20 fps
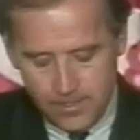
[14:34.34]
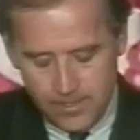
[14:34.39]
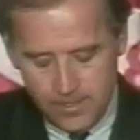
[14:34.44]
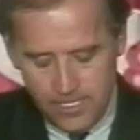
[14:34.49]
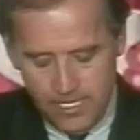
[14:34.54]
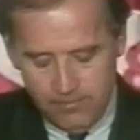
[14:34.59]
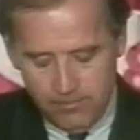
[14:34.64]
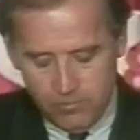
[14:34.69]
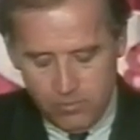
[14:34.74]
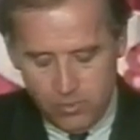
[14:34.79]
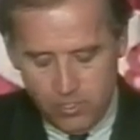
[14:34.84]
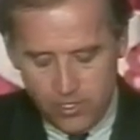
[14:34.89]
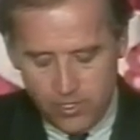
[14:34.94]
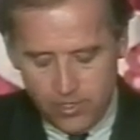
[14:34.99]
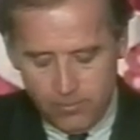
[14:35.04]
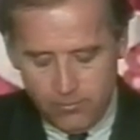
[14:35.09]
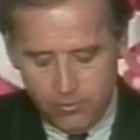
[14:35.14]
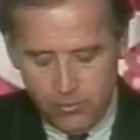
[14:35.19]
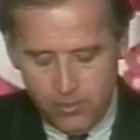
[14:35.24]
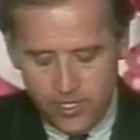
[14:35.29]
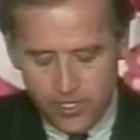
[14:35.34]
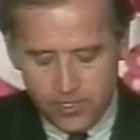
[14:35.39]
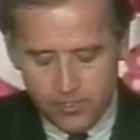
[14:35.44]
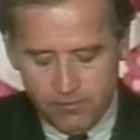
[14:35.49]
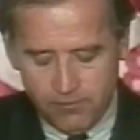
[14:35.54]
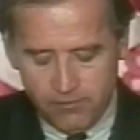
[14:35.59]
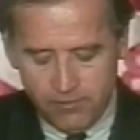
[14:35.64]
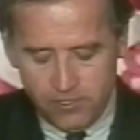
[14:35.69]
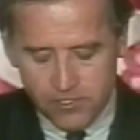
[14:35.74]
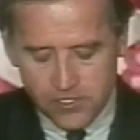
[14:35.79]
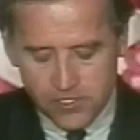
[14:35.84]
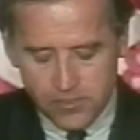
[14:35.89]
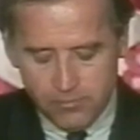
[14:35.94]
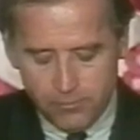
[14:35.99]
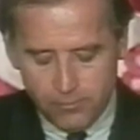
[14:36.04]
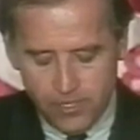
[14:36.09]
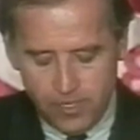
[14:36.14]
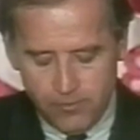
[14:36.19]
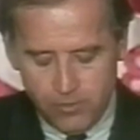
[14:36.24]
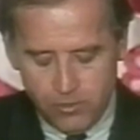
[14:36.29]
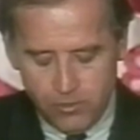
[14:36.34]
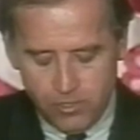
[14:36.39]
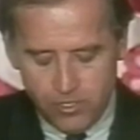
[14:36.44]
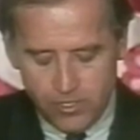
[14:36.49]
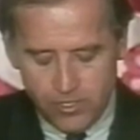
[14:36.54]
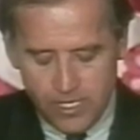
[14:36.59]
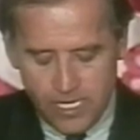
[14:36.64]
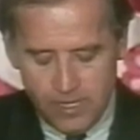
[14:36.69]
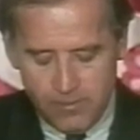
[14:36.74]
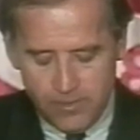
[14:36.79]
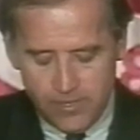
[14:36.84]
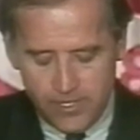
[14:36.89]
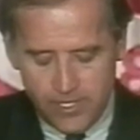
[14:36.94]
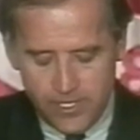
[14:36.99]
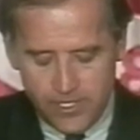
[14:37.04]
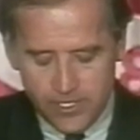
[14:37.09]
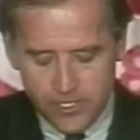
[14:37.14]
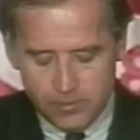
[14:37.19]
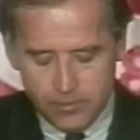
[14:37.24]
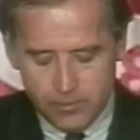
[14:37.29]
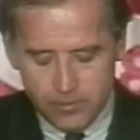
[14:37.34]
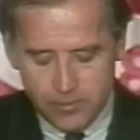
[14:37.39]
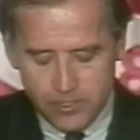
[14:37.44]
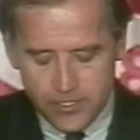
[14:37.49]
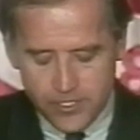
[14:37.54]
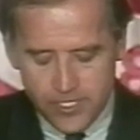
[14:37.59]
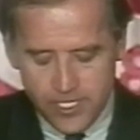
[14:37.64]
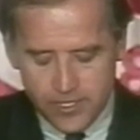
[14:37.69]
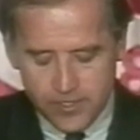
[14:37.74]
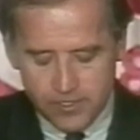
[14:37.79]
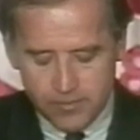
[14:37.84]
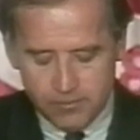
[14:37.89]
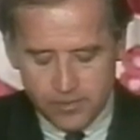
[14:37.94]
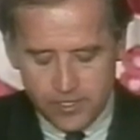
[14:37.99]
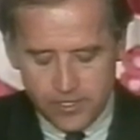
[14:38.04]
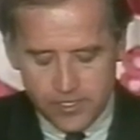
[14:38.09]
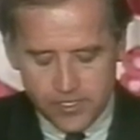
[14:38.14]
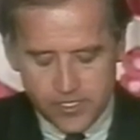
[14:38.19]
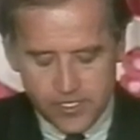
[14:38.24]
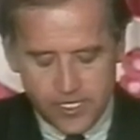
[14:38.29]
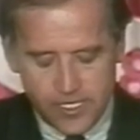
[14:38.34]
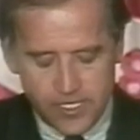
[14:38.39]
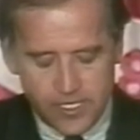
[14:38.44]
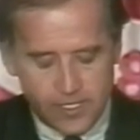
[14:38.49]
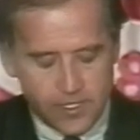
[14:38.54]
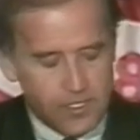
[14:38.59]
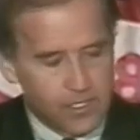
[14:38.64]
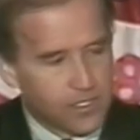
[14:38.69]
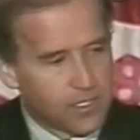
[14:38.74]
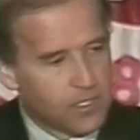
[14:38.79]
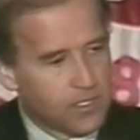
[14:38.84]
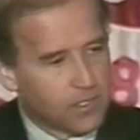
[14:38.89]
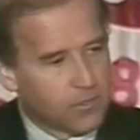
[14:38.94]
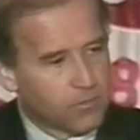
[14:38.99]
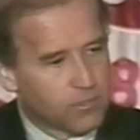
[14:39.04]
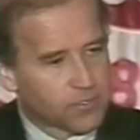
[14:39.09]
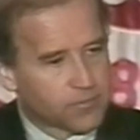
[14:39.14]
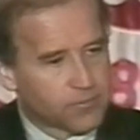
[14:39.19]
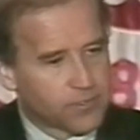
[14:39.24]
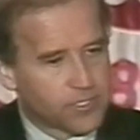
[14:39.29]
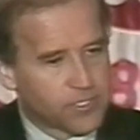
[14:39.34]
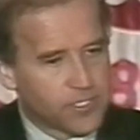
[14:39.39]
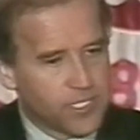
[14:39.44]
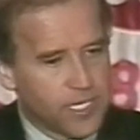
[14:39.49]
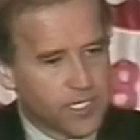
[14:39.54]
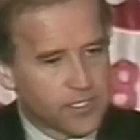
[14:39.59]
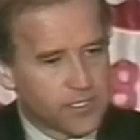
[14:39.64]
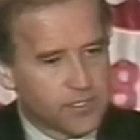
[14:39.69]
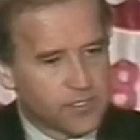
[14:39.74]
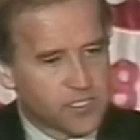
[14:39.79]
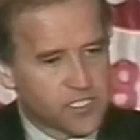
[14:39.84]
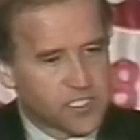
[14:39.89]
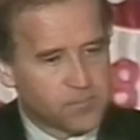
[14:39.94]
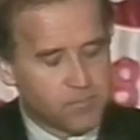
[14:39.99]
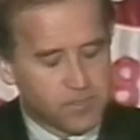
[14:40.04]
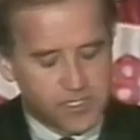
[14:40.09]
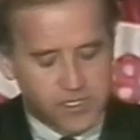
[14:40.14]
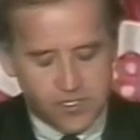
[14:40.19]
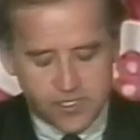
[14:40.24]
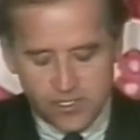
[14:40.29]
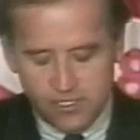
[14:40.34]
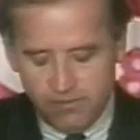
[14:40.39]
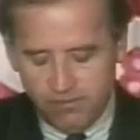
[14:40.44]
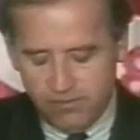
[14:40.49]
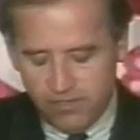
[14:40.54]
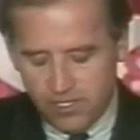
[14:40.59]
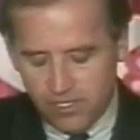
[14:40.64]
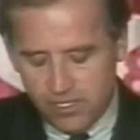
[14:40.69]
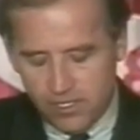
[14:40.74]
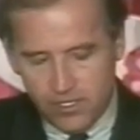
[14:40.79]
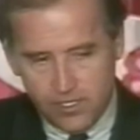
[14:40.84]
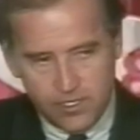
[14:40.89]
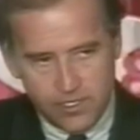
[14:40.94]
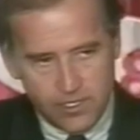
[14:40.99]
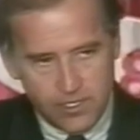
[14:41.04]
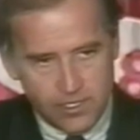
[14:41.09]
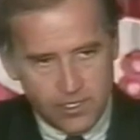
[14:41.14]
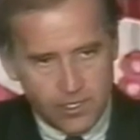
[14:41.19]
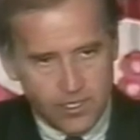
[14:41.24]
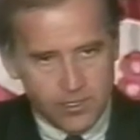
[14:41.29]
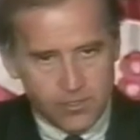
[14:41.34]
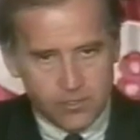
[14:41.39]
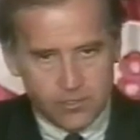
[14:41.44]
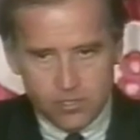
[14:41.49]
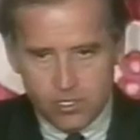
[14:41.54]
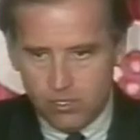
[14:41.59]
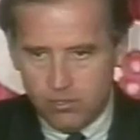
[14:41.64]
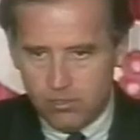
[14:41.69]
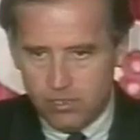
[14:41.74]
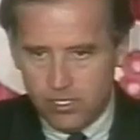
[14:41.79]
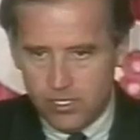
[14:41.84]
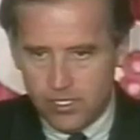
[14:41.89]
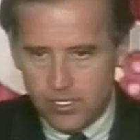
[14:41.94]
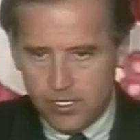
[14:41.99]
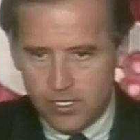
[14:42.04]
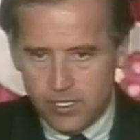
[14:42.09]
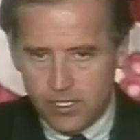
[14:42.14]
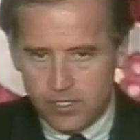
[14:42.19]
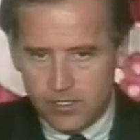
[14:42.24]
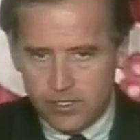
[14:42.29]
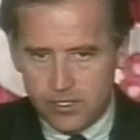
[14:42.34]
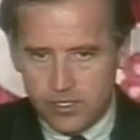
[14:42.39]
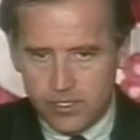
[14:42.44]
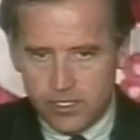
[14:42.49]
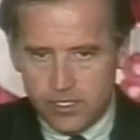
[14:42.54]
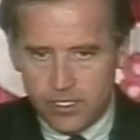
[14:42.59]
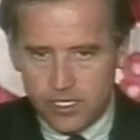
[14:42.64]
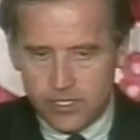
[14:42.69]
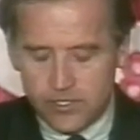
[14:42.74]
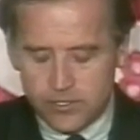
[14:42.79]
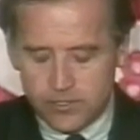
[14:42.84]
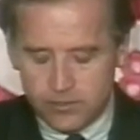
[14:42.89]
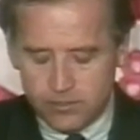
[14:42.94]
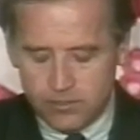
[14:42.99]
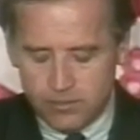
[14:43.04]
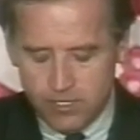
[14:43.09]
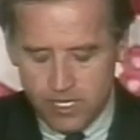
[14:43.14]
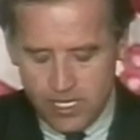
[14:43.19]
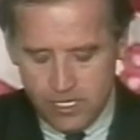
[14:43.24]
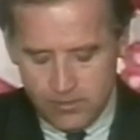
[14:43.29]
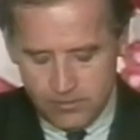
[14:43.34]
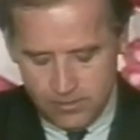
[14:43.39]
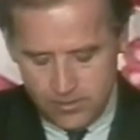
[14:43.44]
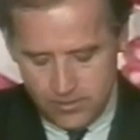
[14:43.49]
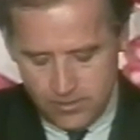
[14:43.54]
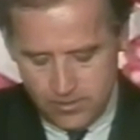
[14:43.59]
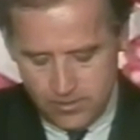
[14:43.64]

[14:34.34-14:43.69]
Even more to the point, the first Supreme Court nominee to be rejected by the Senate was rejected specifically and totally on ideological grounds.